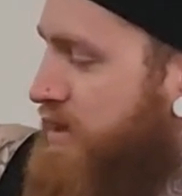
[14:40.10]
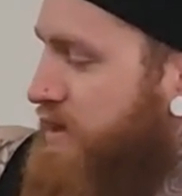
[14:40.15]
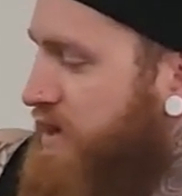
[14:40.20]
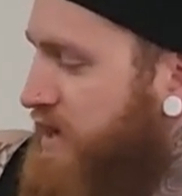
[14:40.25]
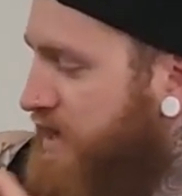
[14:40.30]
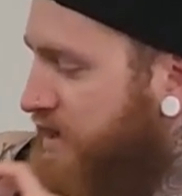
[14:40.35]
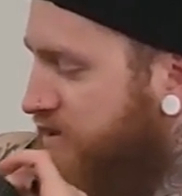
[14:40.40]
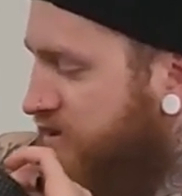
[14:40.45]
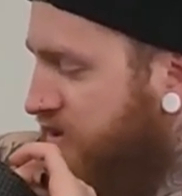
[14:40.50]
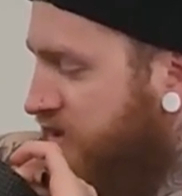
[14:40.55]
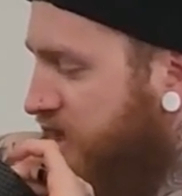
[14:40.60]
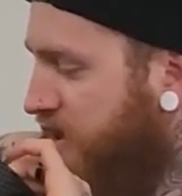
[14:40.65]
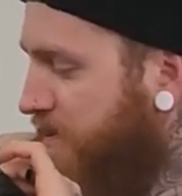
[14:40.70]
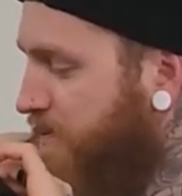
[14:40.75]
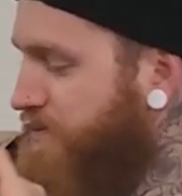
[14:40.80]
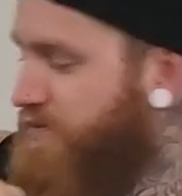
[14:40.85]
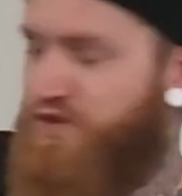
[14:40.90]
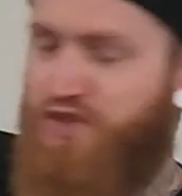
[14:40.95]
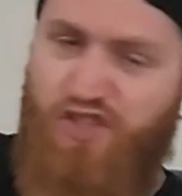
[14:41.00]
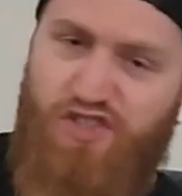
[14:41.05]
Next
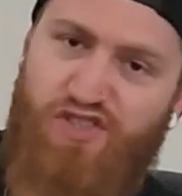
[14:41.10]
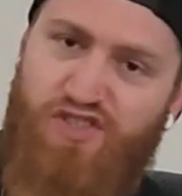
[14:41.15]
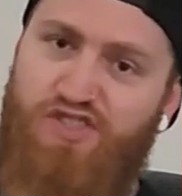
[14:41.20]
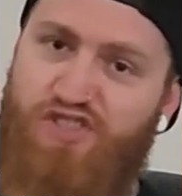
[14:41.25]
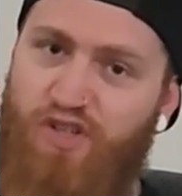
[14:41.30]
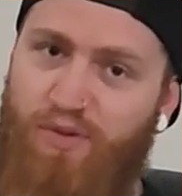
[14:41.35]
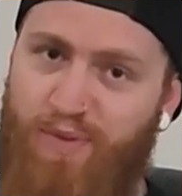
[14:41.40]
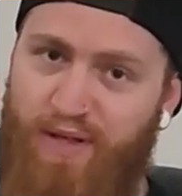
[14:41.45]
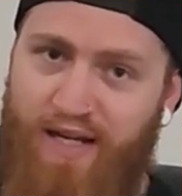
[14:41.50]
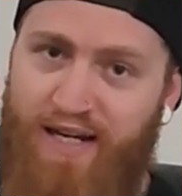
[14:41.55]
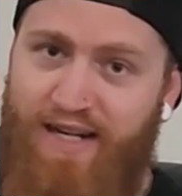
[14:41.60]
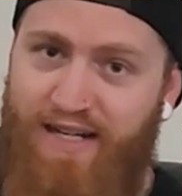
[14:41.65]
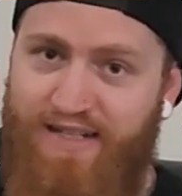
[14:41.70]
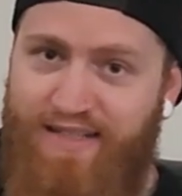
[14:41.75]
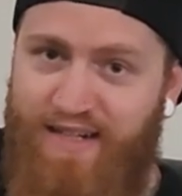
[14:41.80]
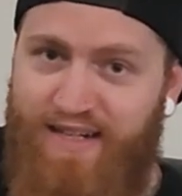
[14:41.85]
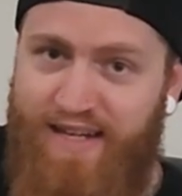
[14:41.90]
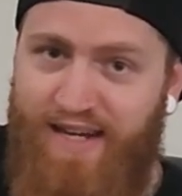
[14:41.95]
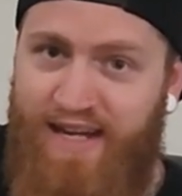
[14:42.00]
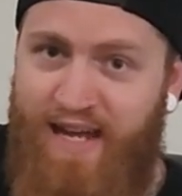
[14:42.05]
up, so this is going to be
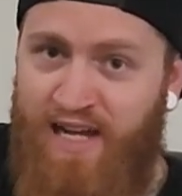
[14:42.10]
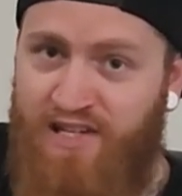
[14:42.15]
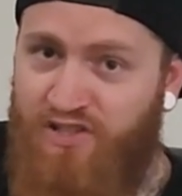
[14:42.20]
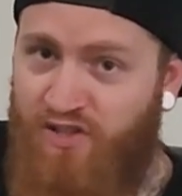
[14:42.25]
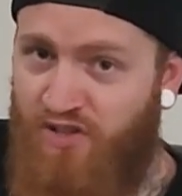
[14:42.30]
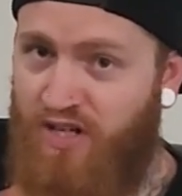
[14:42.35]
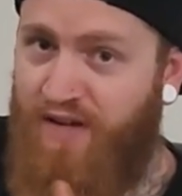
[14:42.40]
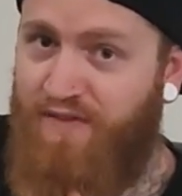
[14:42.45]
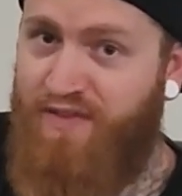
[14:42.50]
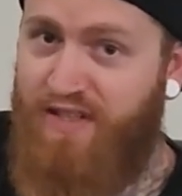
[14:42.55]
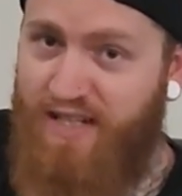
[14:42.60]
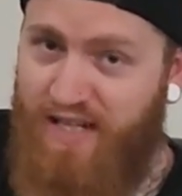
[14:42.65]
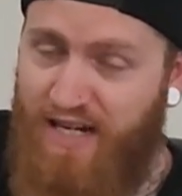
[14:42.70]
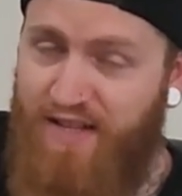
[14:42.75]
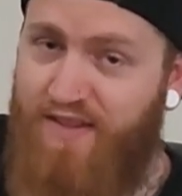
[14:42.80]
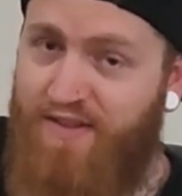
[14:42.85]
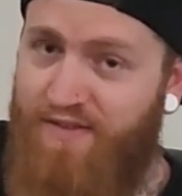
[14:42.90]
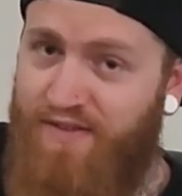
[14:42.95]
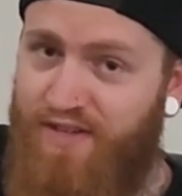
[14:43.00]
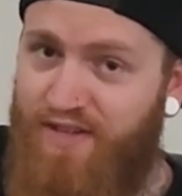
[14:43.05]
hard to get out, so I'm going to have to
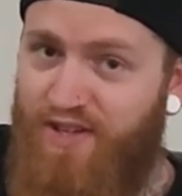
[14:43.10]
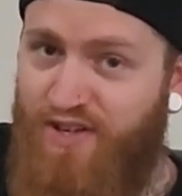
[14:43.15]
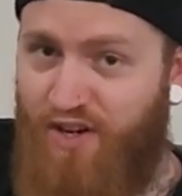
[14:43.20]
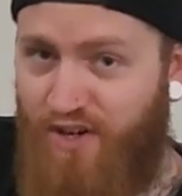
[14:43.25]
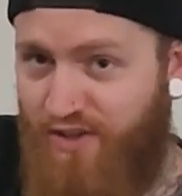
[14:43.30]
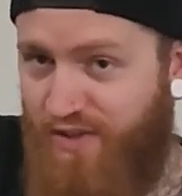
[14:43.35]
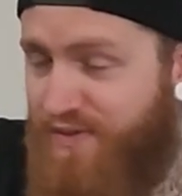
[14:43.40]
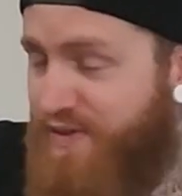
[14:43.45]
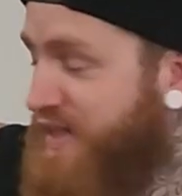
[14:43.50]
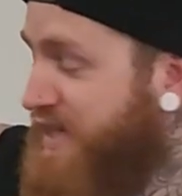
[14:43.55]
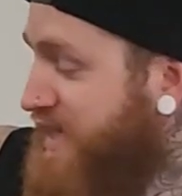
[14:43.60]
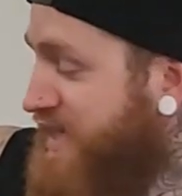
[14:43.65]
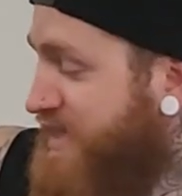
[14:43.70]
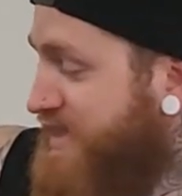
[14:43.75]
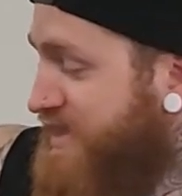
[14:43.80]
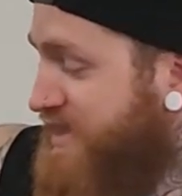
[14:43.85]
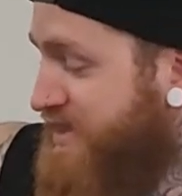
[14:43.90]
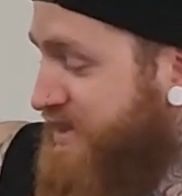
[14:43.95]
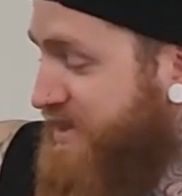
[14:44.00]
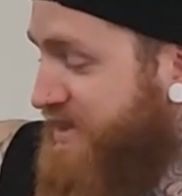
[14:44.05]
cut the video
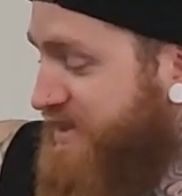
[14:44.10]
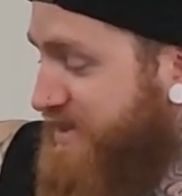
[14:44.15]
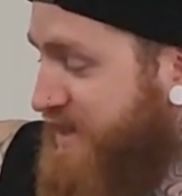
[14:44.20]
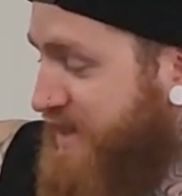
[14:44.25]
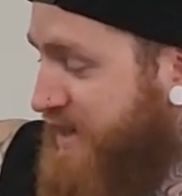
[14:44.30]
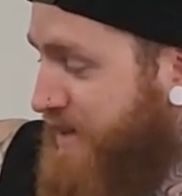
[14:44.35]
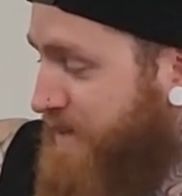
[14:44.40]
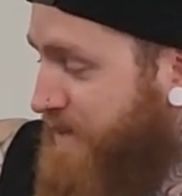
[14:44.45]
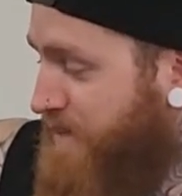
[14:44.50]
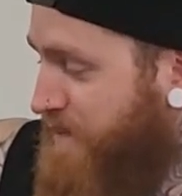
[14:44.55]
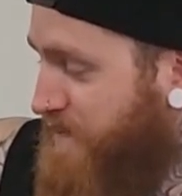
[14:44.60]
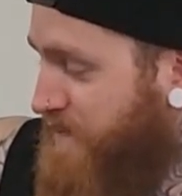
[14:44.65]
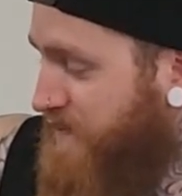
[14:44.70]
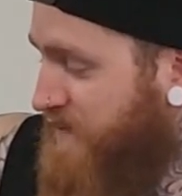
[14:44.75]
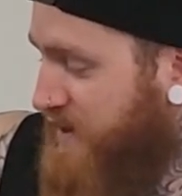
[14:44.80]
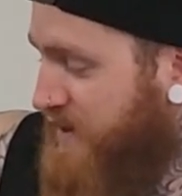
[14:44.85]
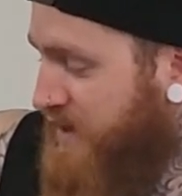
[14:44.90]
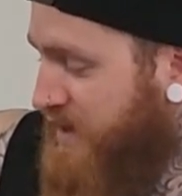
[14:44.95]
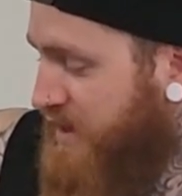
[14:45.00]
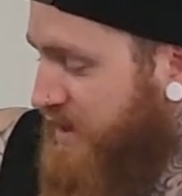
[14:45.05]
because
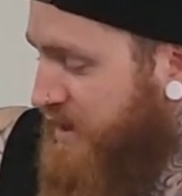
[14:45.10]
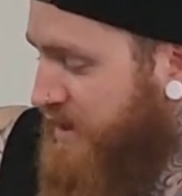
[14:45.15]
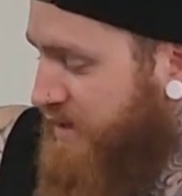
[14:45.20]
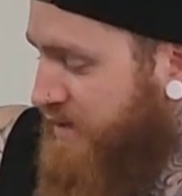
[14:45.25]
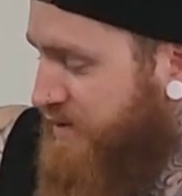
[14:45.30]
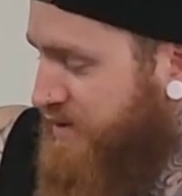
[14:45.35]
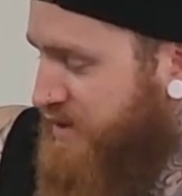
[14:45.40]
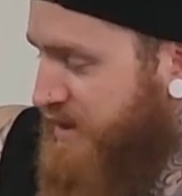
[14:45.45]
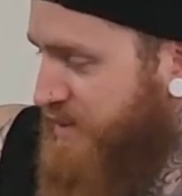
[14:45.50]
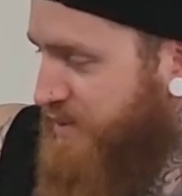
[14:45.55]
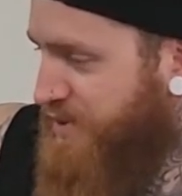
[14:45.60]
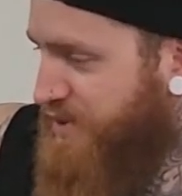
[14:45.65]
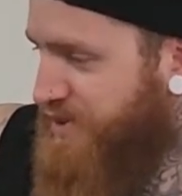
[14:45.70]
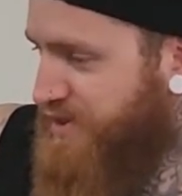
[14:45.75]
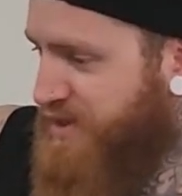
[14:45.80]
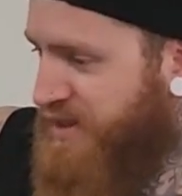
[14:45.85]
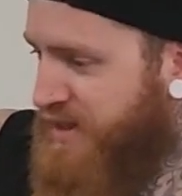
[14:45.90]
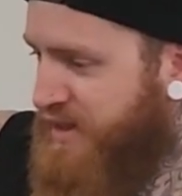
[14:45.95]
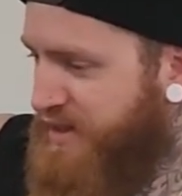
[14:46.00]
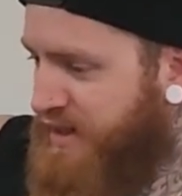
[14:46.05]
for some
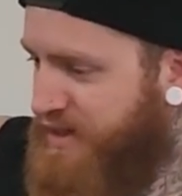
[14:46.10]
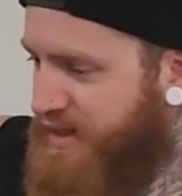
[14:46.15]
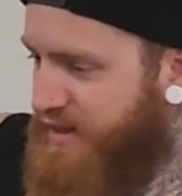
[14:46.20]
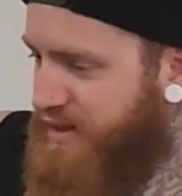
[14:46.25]
reason I